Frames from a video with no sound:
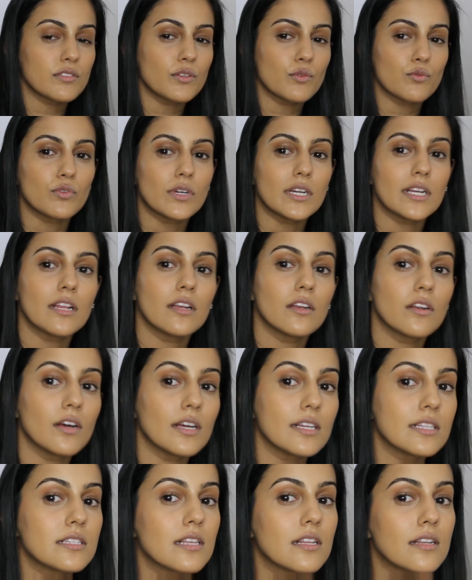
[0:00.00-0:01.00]
Gives a really
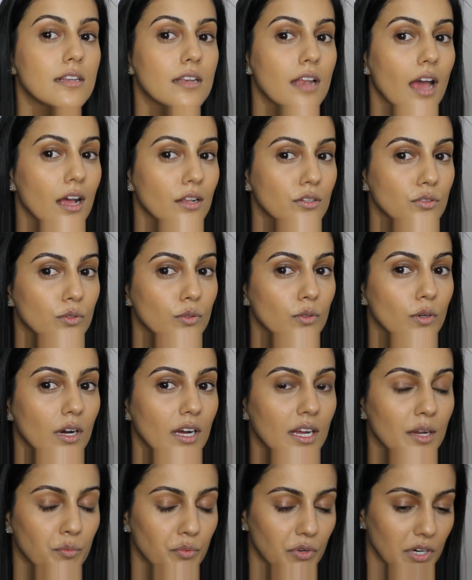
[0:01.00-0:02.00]
nice natural
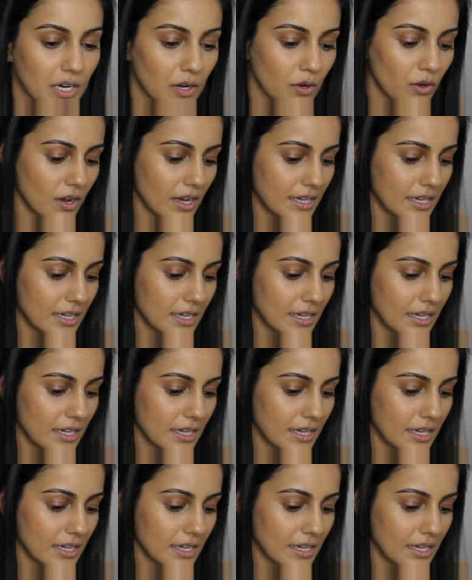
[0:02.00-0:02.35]
eyebrow.